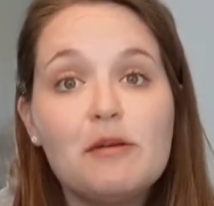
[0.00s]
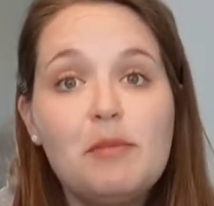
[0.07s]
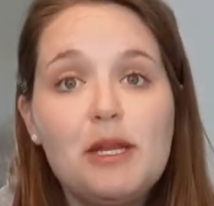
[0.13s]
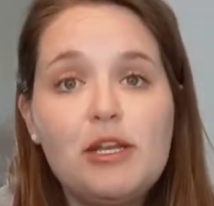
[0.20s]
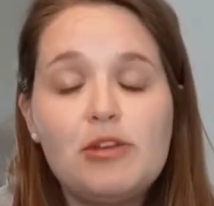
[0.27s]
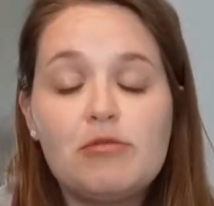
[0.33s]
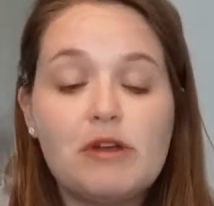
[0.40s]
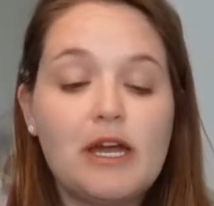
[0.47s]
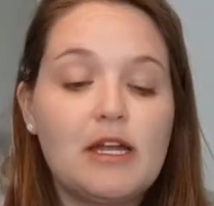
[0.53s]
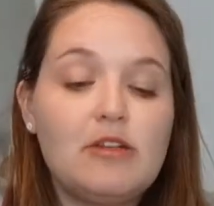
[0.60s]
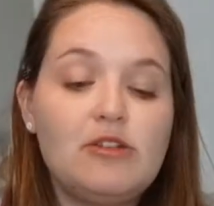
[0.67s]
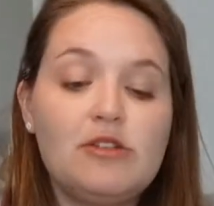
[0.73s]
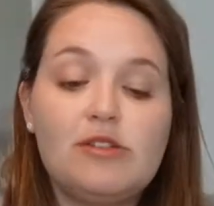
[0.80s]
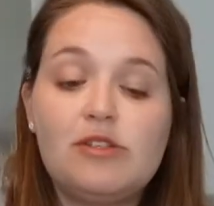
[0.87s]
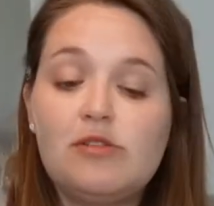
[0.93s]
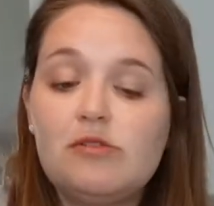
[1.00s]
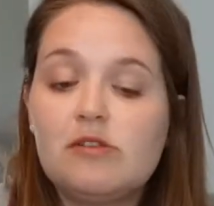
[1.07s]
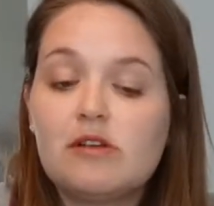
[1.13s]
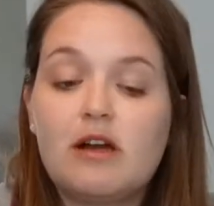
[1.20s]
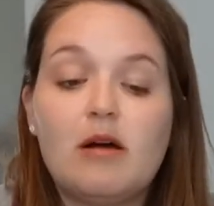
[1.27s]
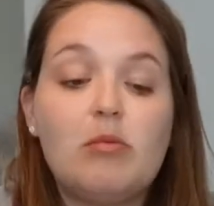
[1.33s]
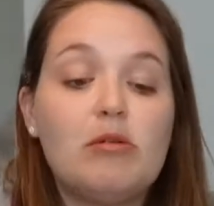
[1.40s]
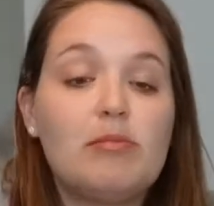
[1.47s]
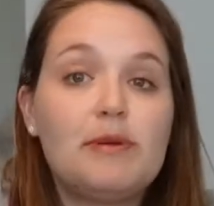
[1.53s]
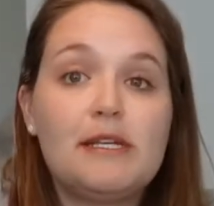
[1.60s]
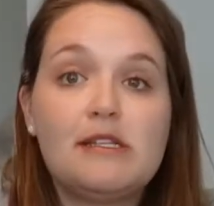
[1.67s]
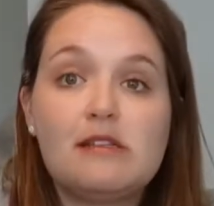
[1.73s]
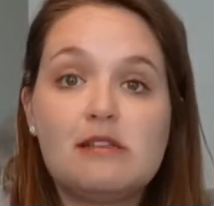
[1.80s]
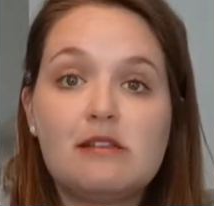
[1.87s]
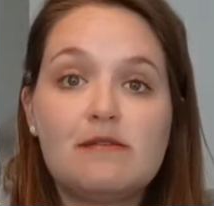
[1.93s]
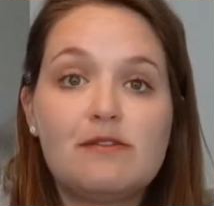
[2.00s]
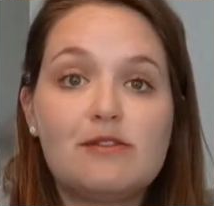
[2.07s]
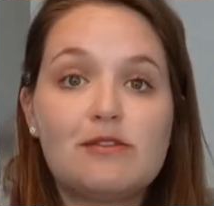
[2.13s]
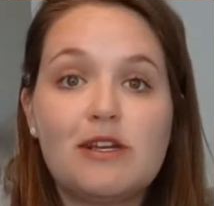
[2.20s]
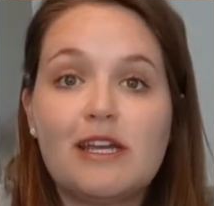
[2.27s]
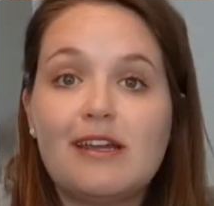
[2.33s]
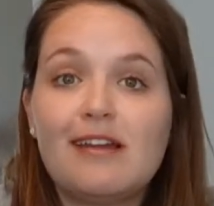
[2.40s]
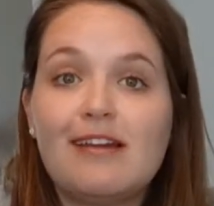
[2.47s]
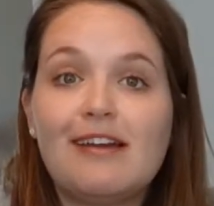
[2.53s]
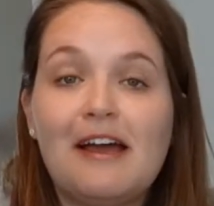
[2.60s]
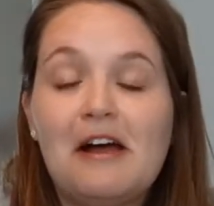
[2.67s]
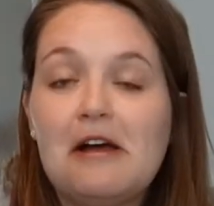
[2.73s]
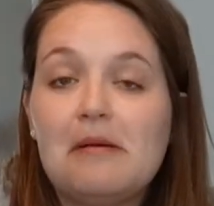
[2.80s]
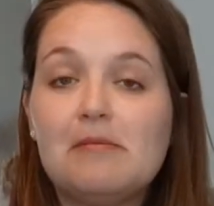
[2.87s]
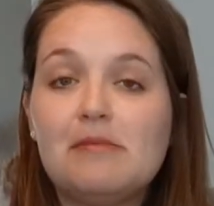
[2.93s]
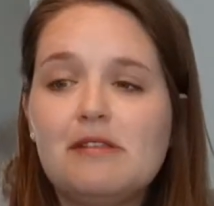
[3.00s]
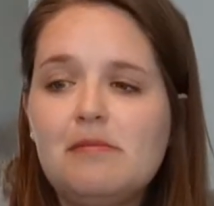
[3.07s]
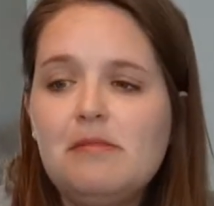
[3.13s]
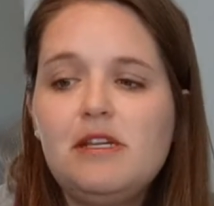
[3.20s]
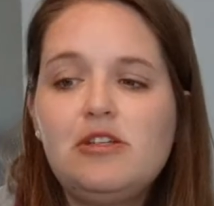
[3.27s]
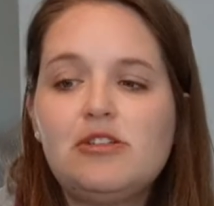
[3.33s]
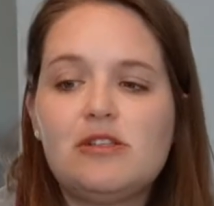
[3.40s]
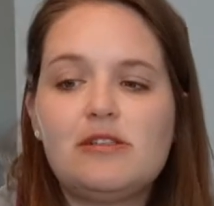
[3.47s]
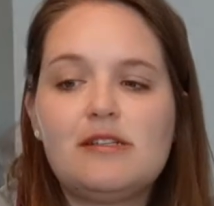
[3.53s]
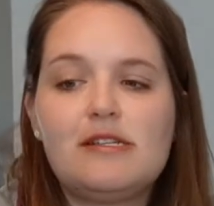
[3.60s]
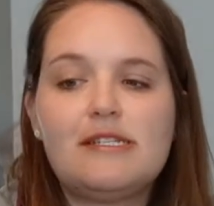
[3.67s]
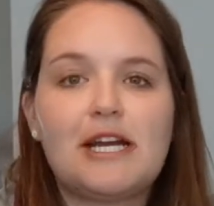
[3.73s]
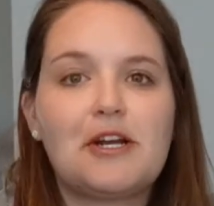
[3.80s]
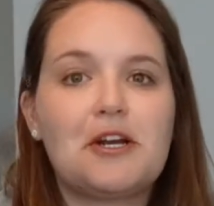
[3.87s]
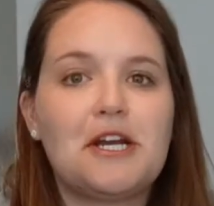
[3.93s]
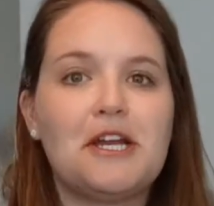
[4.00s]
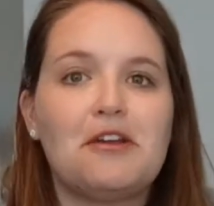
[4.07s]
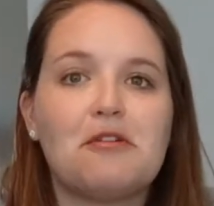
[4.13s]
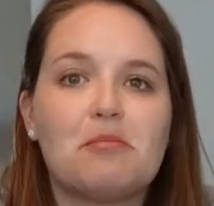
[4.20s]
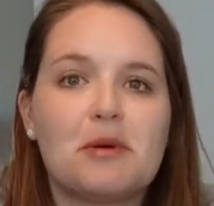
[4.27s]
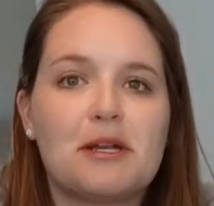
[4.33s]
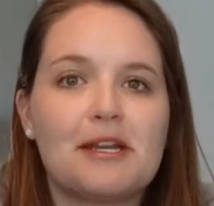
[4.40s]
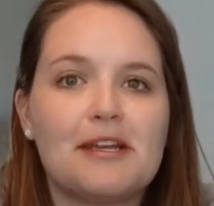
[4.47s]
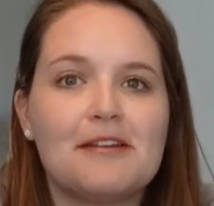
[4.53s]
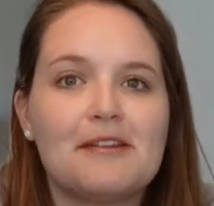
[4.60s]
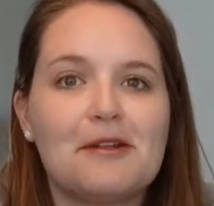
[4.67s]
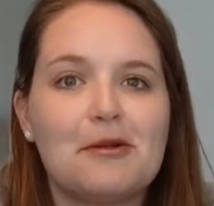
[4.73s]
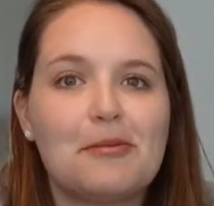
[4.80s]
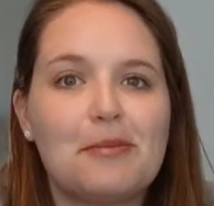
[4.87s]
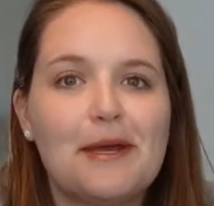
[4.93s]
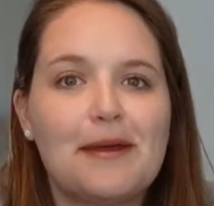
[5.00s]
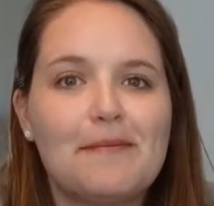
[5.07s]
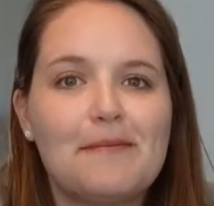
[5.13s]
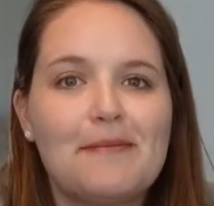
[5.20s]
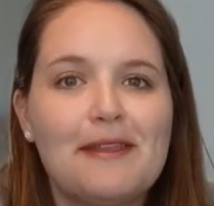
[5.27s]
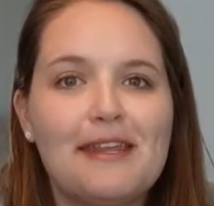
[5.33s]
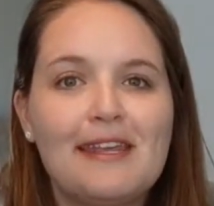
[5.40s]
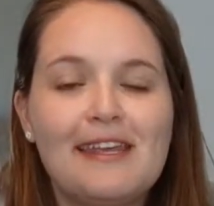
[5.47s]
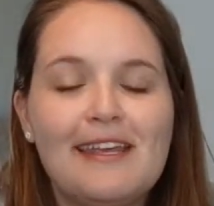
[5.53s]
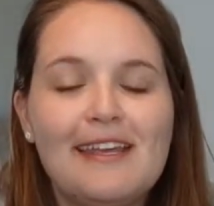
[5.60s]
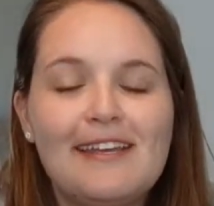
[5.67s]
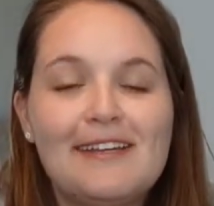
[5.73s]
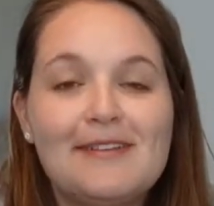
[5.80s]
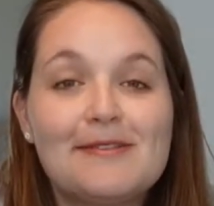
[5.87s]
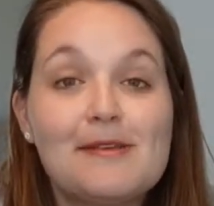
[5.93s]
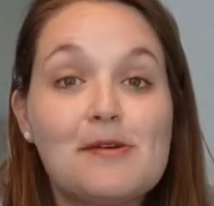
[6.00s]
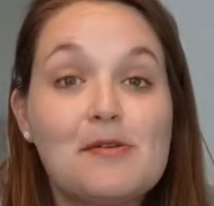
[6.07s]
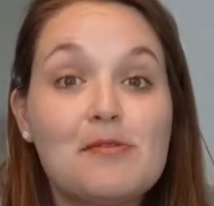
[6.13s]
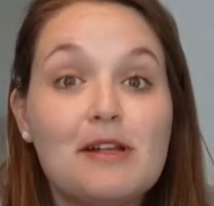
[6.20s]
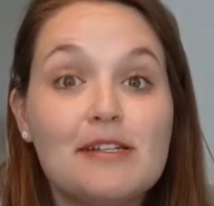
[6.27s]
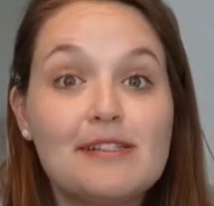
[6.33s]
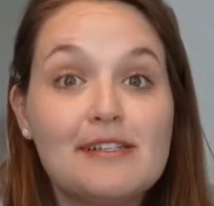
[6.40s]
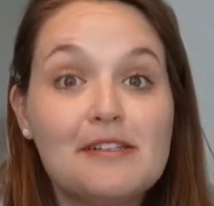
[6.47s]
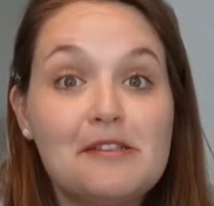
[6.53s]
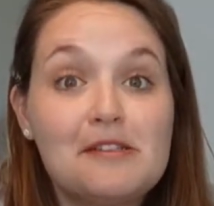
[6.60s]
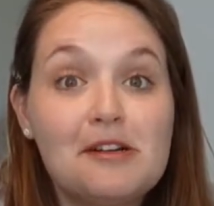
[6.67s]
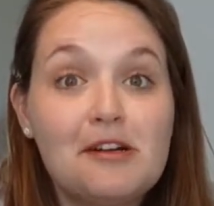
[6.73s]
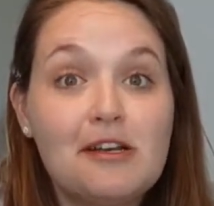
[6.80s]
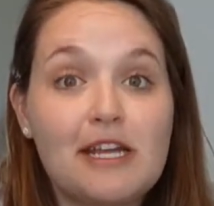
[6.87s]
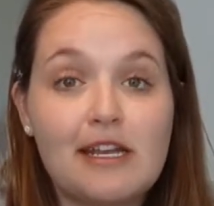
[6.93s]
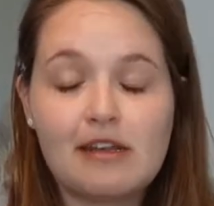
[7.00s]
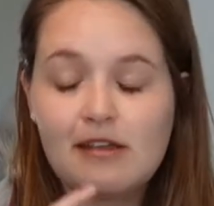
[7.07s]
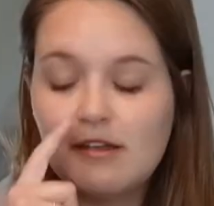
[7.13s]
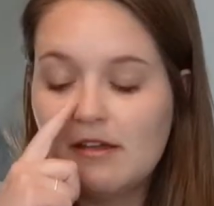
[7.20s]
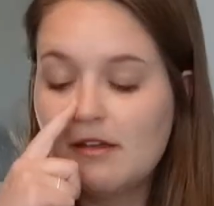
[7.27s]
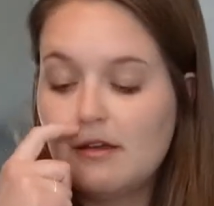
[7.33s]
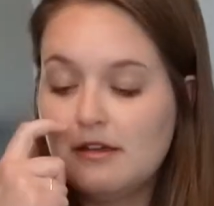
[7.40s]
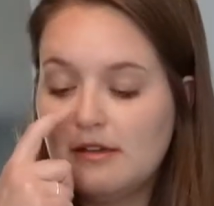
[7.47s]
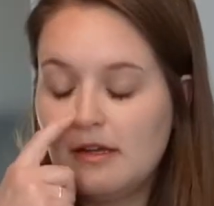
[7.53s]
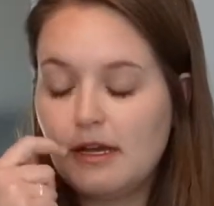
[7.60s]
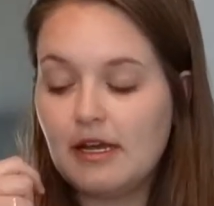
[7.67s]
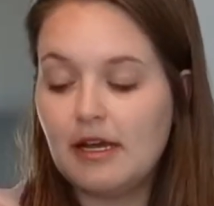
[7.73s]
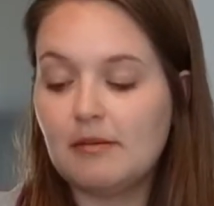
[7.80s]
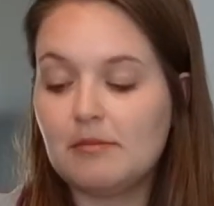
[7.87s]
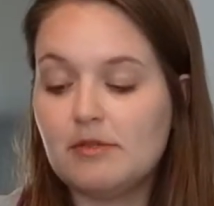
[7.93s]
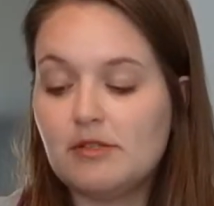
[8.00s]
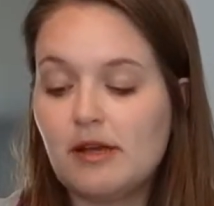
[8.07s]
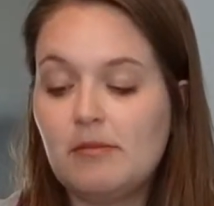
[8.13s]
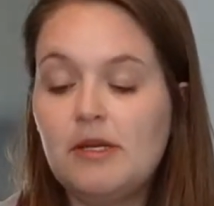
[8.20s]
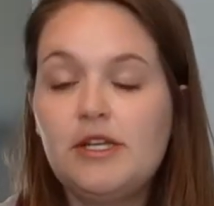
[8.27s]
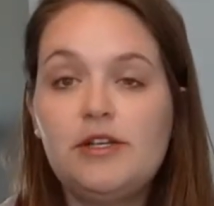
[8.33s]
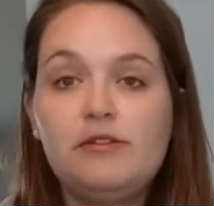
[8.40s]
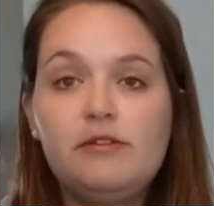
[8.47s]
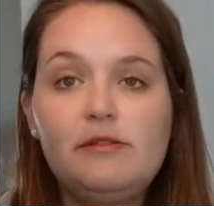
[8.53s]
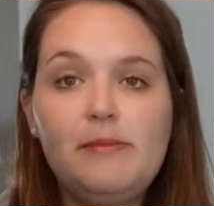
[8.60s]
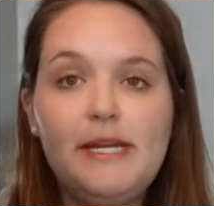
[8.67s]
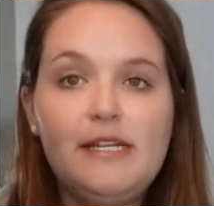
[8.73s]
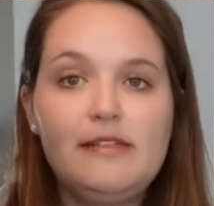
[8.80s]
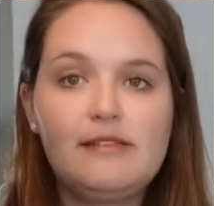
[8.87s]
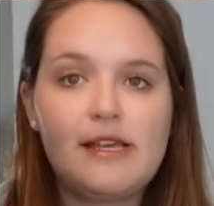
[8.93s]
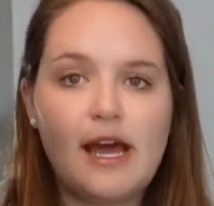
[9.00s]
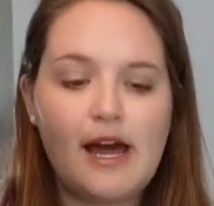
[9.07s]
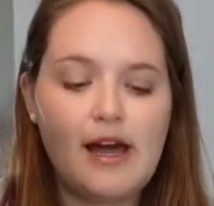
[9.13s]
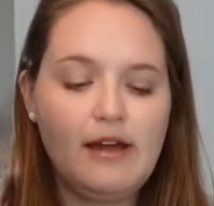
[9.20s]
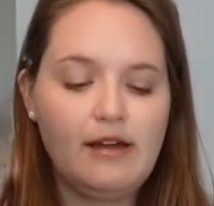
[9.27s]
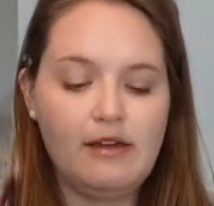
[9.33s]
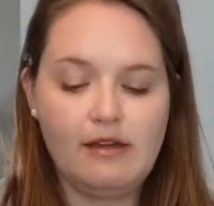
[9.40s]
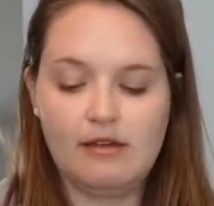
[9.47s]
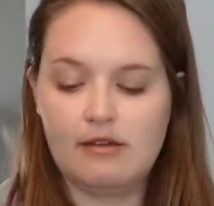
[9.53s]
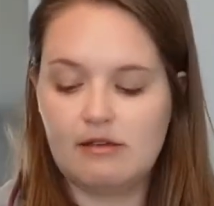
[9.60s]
ribbon, you can just use a couple of pieces of string, something just to decorate your bunny a little bit. So let's get started. So I'm going to use my sock